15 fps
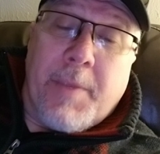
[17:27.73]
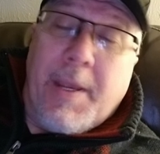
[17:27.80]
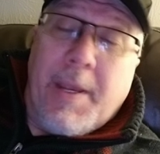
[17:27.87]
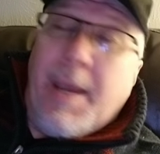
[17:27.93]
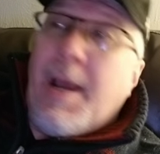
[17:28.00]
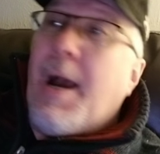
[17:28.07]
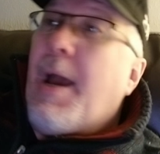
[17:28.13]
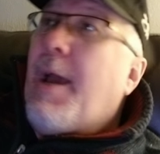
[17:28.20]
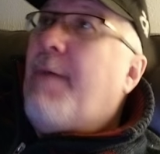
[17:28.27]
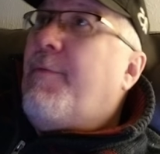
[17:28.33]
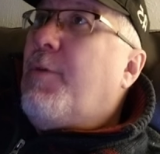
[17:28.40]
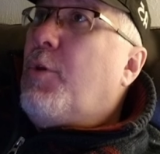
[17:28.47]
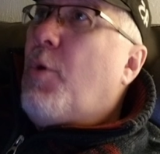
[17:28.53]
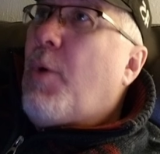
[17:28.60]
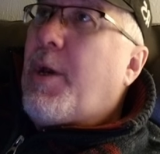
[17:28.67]
Okay, I have
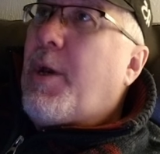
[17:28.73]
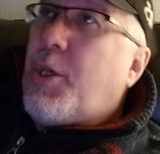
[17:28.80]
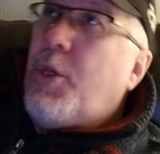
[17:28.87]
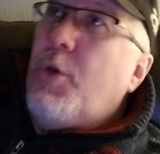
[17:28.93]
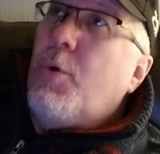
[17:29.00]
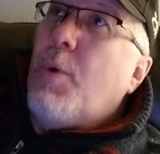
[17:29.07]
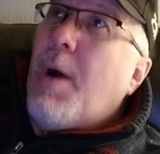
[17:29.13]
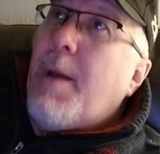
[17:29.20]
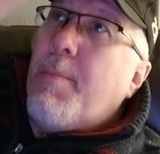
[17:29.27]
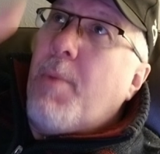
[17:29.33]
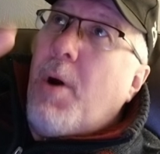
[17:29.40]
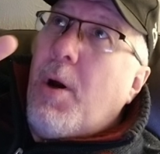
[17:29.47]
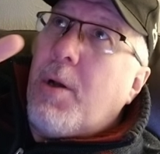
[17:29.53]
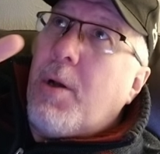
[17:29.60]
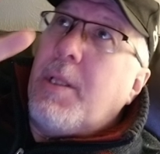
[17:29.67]
a low IQ, I'm
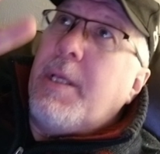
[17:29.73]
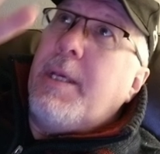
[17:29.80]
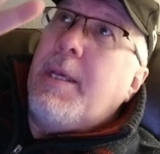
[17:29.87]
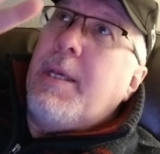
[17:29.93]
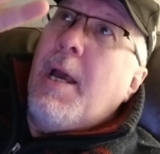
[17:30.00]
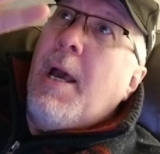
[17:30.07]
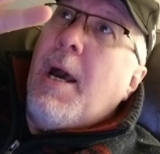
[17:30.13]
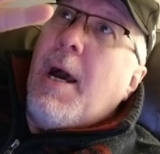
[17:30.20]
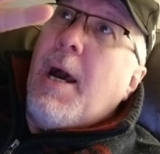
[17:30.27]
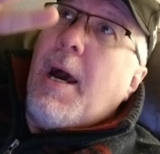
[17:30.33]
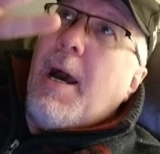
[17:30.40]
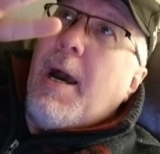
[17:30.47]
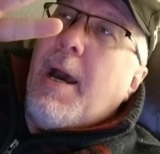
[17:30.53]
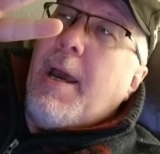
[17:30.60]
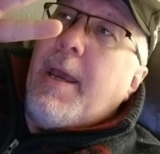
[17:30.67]
ugly,
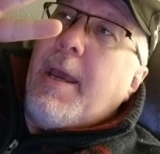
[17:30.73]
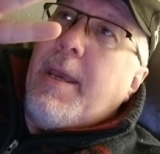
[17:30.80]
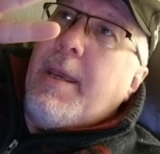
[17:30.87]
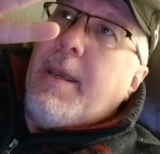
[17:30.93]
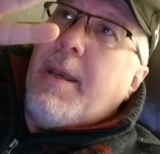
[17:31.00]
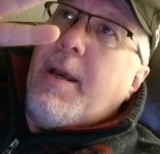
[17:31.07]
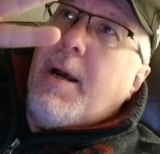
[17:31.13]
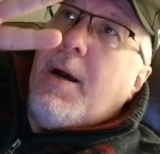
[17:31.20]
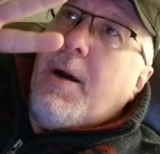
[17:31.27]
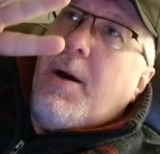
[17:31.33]
I'm